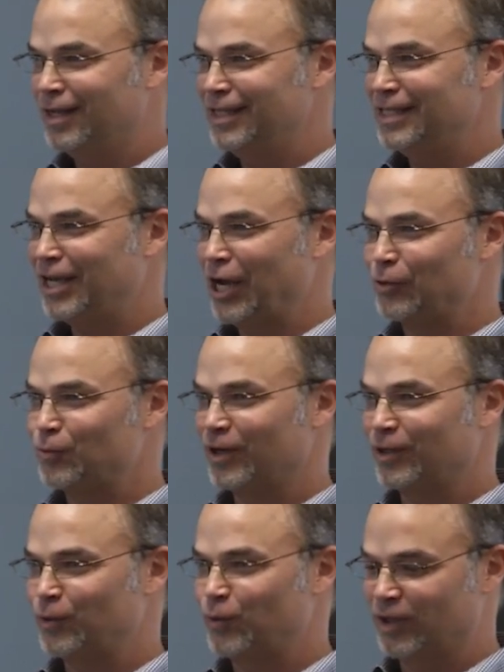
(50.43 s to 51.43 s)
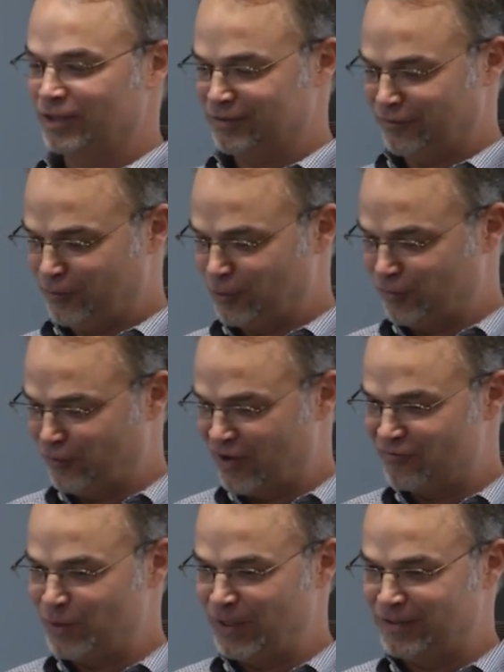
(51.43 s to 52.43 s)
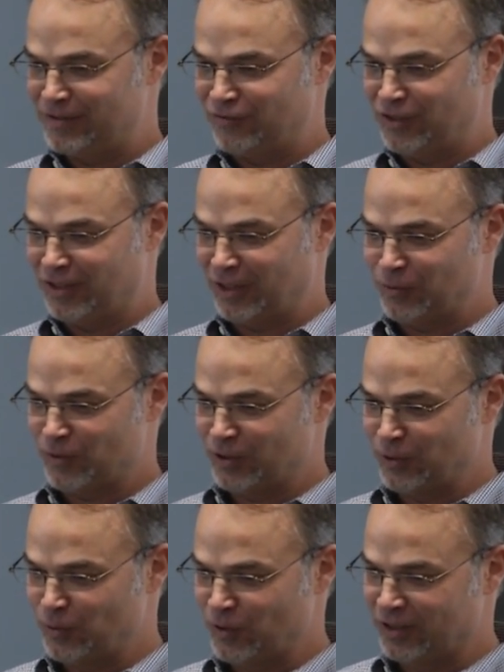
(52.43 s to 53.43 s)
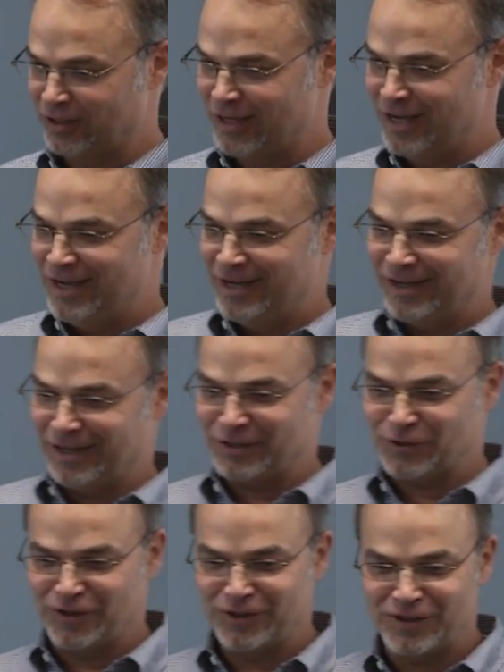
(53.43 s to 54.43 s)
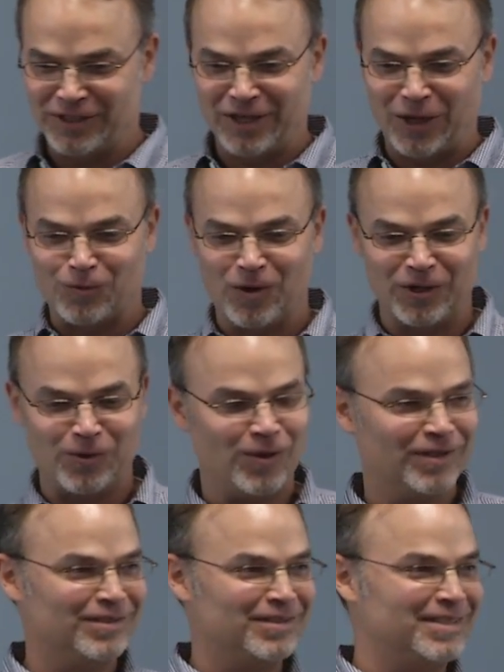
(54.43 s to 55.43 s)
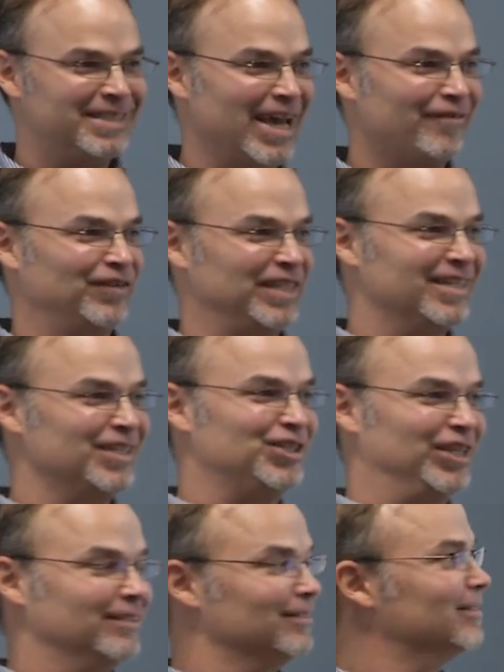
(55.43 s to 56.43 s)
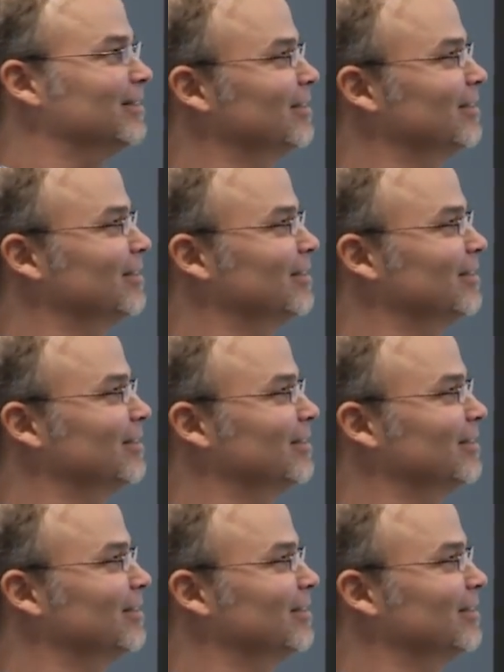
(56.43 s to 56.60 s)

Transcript: Econ 101, the first five minutes of Econ 101. Uh, so there's the Econ 101 definition.